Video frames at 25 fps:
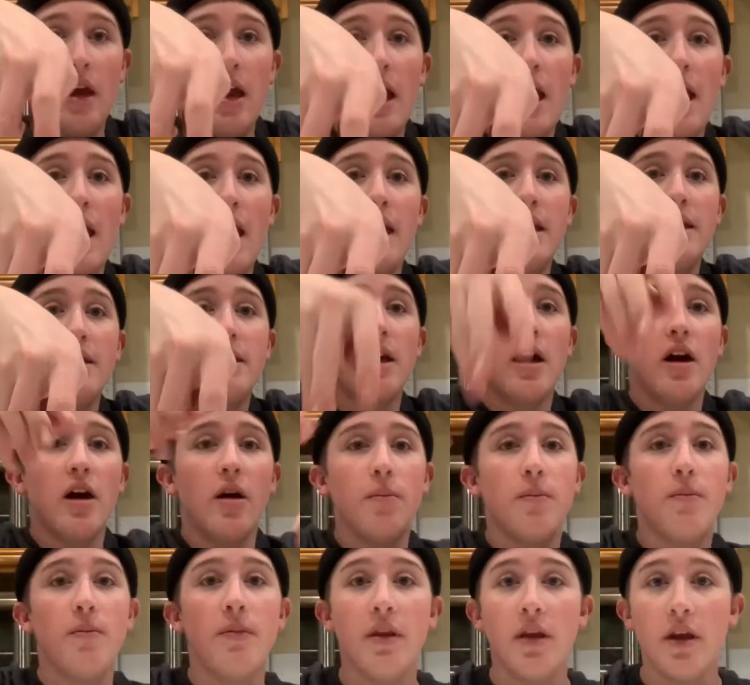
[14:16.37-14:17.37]
And
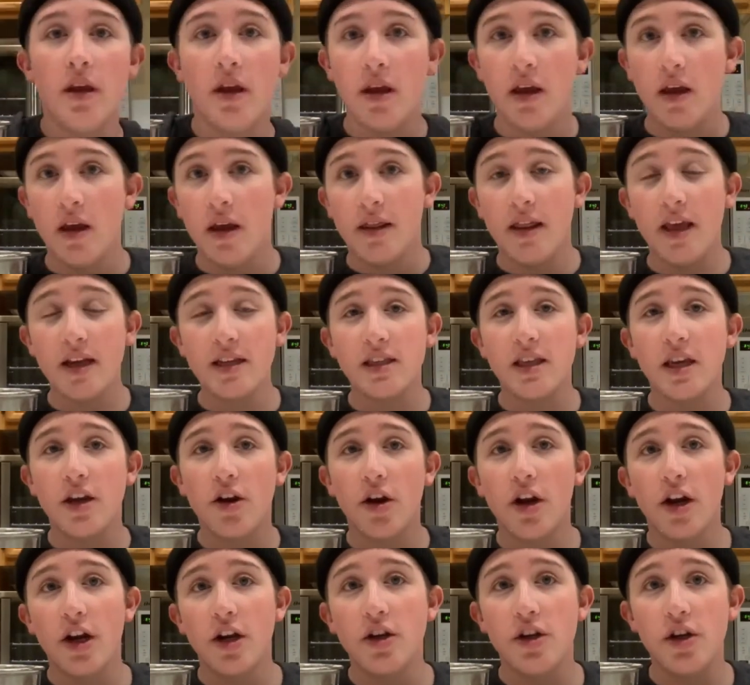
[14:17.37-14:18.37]
next thing you're
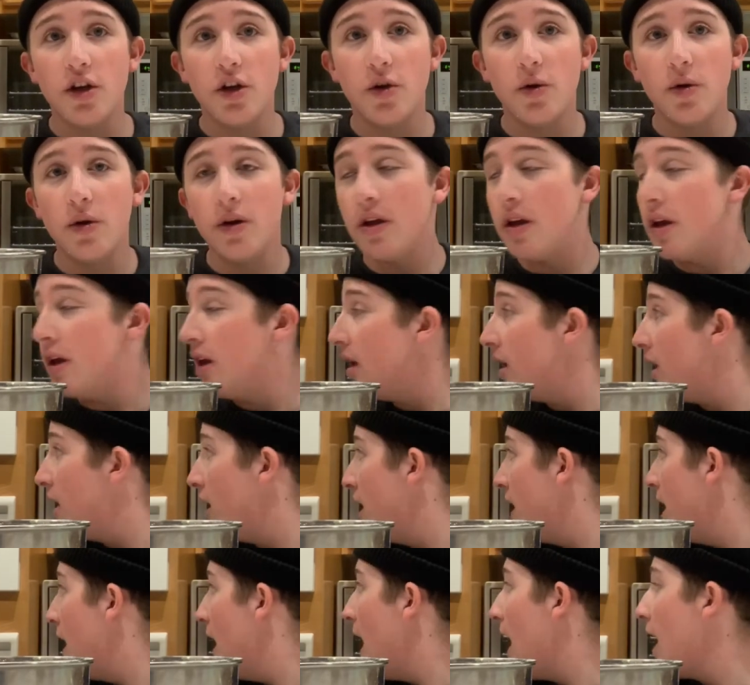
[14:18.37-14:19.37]
gonna do,
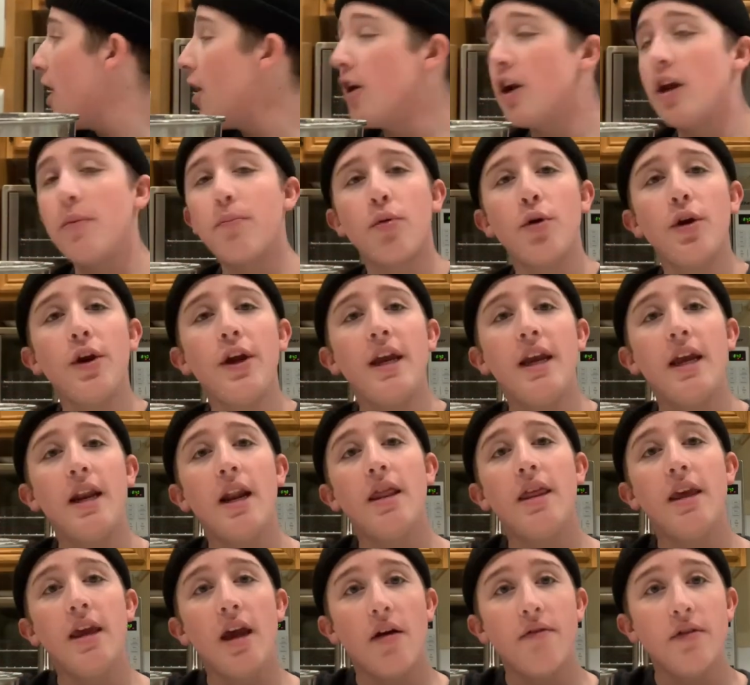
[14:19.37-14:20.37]
I already preheated
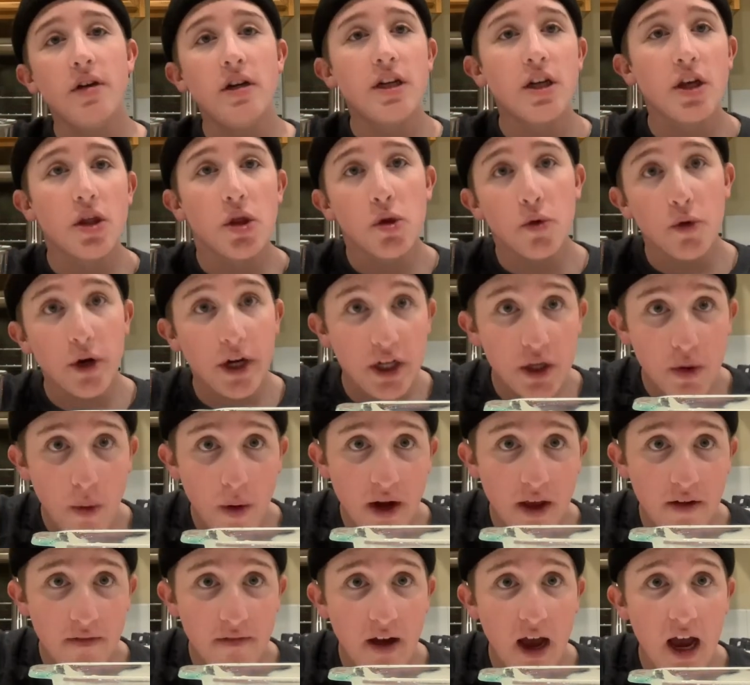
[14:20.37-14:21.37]
the oven to
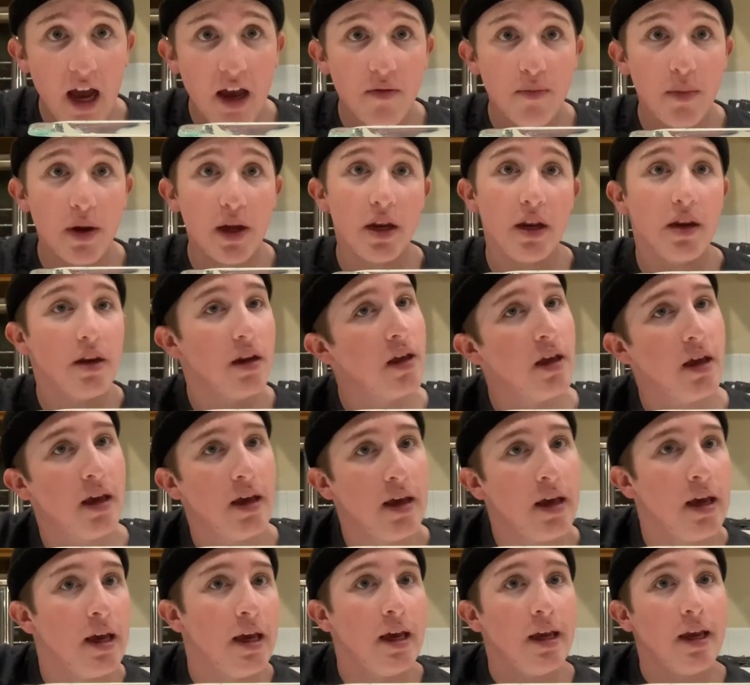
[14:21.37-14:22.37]
325, but
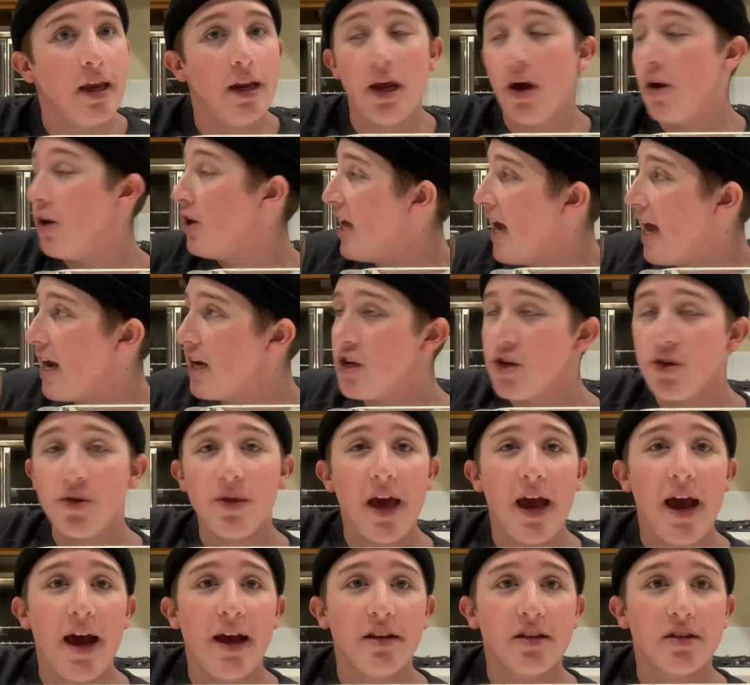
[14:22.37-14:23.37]
you know, you gotta do
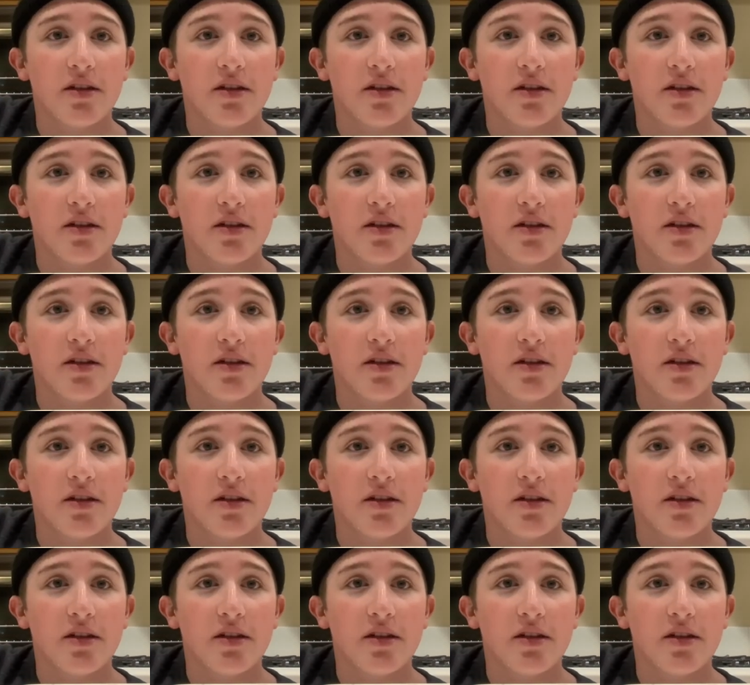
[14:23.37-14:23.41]
that.